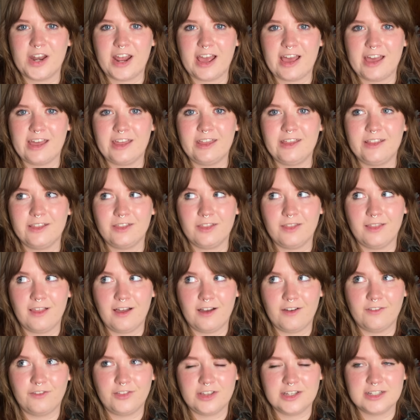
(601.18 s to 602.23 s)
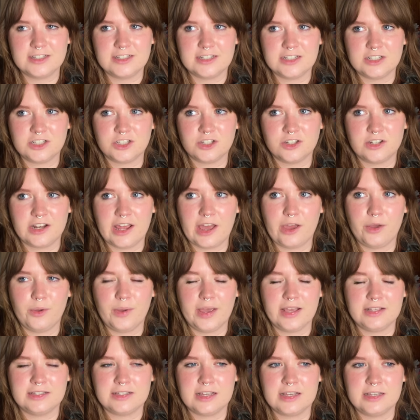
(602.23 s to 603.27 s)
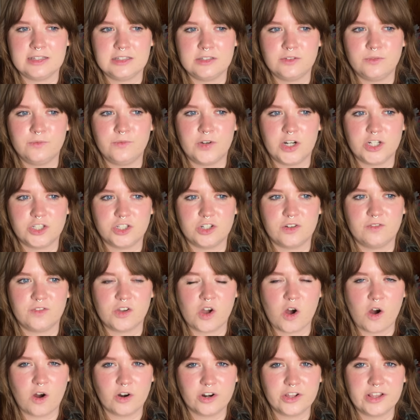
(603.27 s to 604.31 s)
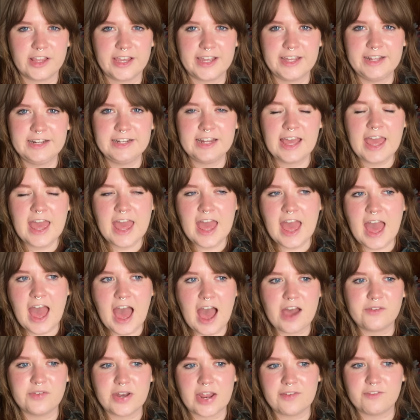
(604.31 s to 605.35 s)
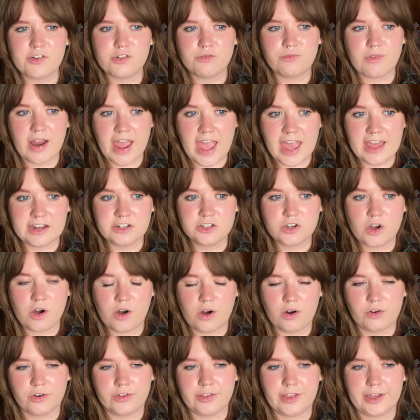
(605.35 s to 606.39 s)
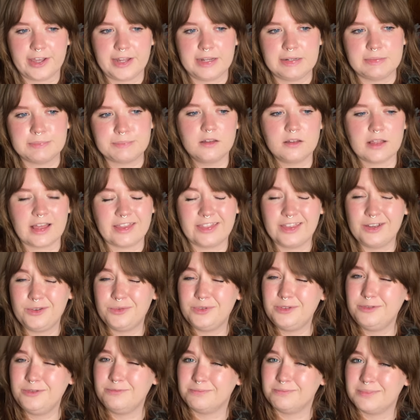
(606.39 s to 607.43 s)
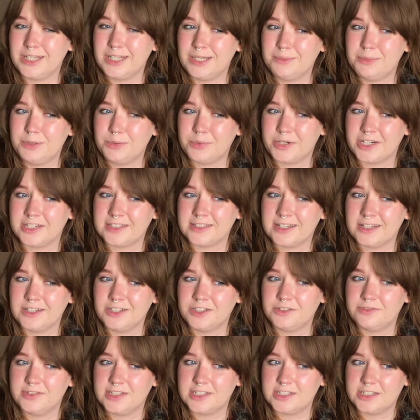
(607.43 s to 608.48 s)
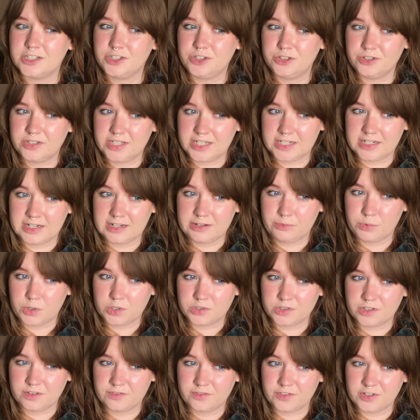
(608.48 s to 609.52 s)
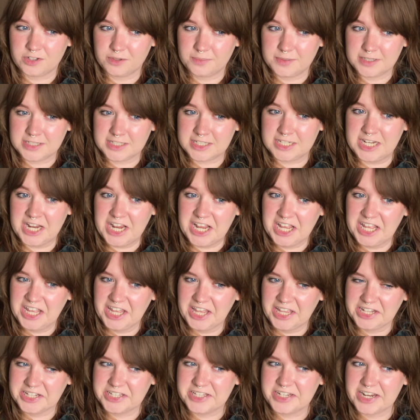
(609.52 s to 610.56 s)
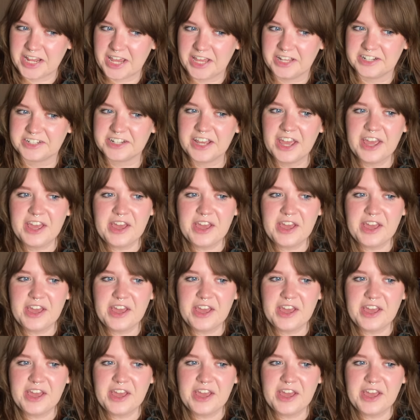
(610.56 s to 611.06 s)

I love listening to now is his version of Coraline. I've never read Coraline. I think we maybe were assigned to read it in uni and I watched the film instead.